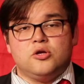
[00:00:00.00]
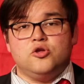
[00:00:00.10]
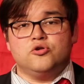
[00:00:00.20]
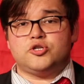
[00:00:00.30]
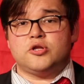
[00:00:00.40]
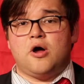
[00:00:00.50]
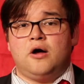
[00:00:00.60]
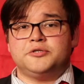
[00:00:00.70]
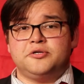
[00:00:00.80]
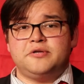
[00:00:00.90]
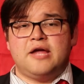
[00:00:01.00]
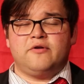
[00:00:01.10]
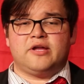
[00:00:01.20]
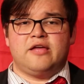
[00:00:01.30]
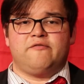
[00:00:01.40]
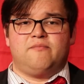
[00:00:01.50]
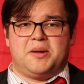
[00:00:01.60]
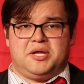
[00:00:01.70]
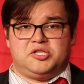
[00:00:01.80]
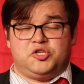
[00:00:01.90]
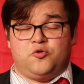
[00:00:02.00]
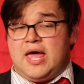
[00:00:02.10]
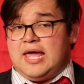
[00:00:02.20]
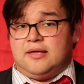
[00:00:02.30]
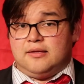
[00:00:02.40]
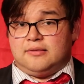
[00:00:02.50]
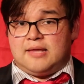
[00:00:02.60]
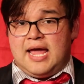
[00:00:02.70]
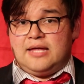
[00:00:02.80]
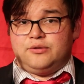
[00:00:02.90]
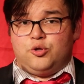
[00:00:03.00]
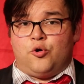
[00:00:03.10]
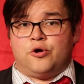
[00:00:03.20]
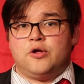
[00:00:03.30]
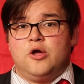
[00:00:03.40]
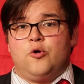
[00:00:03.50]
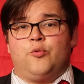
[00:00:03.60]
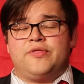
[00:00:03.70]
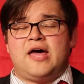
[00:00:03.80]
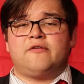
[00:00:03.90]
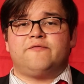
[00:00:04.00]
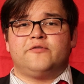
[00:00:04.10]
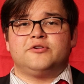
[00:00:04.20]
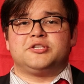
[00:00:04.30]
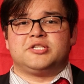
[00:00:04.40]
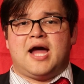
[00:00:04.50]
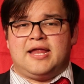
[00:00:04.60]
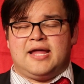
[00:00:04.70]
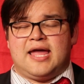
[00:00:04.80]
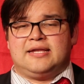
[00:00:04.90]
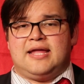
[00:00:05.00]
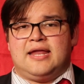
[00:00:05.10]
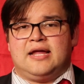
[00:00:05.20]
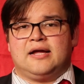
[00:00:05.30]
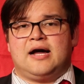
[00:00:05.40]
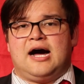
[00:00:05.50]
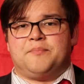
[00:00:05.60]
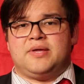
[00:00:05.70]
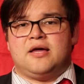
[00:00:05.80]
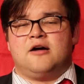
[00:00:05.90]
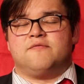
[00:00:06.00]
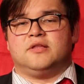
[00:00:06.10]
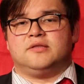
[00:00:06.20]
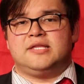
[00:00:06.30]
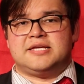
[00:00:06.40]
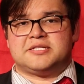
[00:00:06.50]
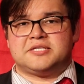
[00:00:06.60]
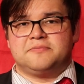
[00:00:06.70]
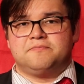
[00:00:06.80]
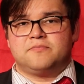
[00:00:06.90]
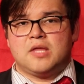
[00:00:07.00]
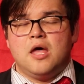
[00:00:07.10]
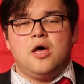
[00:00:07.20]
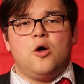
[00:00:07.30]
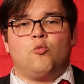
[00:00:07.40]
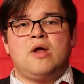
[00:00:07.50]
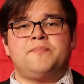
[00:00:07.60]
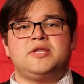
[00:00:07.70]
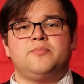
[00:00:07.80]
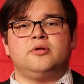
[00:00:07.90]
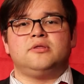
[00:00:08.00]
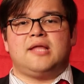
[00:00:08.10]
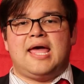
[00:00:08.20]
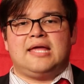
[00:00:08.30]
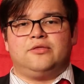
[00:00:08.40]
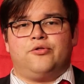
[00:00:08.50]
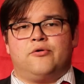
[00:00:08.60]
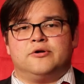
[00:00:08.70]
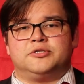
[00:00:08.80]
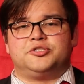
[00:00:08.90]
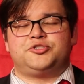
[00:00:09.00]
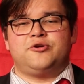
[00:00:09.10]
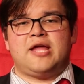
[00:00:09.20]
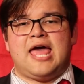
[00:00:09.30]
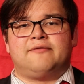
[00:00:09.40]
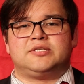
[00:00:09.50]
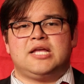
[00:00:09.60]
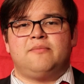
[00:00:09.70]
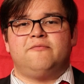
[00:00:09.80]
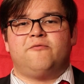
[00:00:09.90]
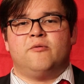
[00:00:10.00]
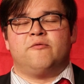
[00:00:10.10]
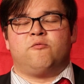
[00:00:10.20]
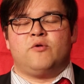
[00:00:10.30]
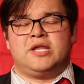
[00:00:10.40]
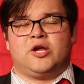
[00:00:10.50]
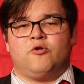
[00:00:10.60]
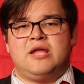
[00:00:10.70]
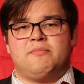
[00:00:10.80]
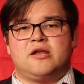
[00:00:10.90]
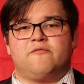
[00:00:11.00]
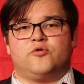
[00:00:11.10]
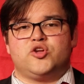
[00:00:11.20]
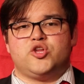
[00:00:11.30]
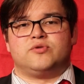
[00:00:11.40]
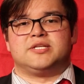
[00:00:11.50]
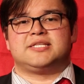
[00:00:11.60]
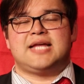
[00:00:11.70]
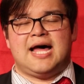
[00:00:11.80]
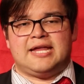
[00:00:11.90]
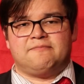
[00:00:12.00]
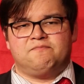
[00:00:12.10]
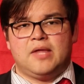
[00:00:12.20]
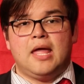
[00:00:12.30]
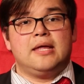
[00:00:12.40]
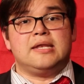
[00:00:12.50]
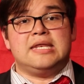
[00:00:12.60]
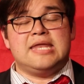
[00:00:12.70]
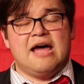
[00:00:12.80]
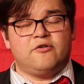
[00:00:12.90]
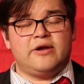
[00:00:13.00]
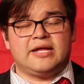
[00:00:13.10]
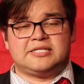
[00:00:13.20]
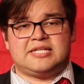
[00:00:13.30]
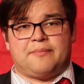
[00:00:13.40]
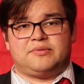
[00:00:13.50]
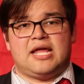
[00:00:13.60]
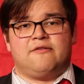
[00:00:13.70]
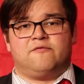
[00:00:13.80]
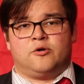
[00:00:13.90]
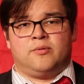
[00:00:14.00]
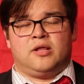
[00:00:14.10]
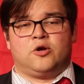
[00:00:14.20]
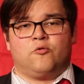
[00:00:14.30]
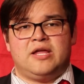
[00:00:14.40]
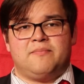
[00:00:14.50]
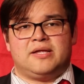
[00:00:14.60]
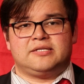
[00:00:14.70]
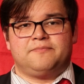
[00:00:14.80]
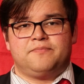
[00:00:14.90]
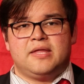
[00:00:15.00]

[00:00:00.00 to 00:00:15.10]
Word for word: You should also never give money to a landlord without first signing and getting a copy of the lease. Reputable landlords should have some form of written agreement for you to sign. Never accept a verbal agreement.